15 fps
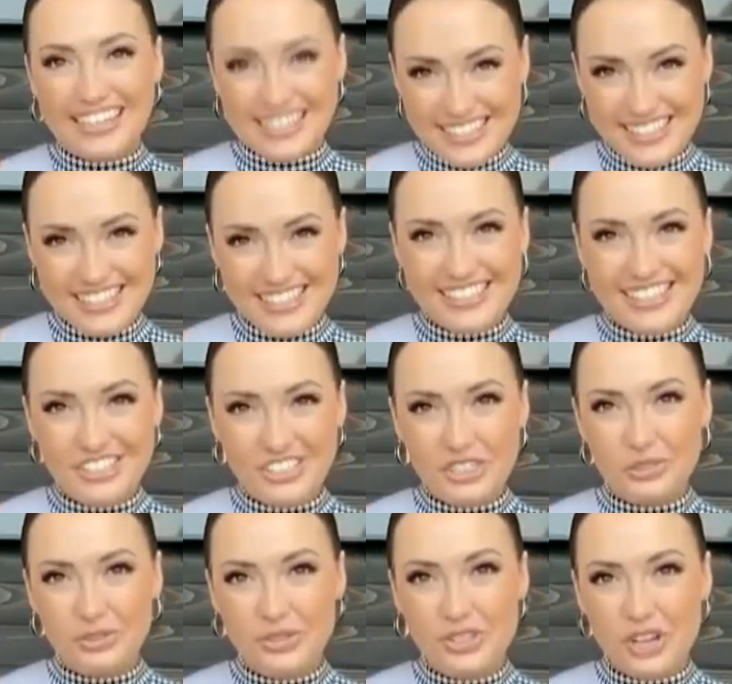East Tennessee
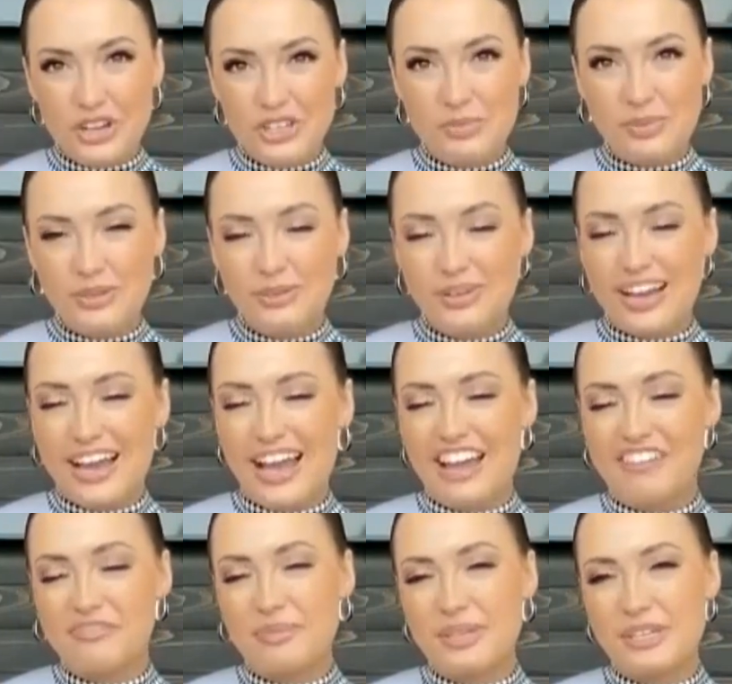Children's Hospital. I
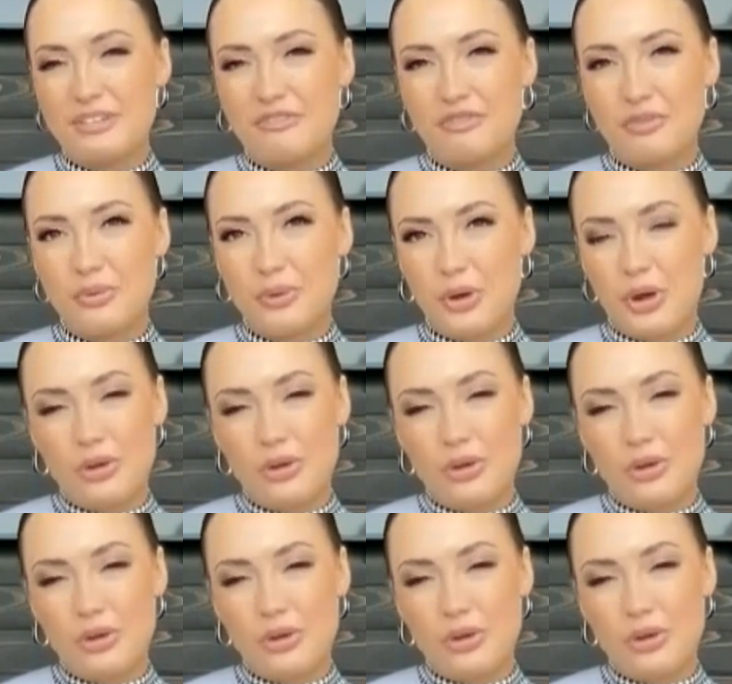have been for